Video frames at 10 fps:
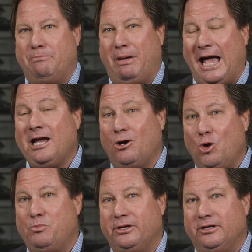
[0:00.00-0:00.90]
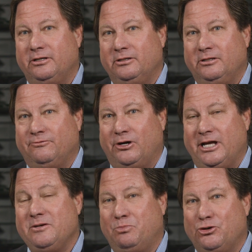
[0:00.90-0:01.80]
back open for
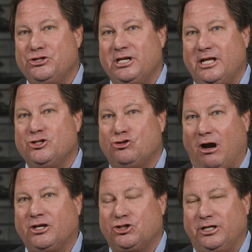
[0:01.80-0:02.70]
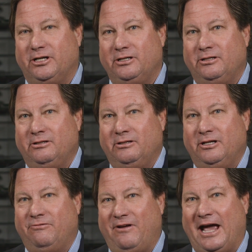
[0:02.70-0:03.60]
in-person instruction.
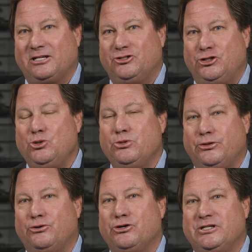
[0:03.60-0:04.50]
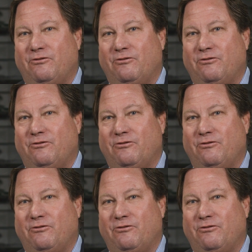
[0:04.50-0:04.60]
In fact, two-thirds of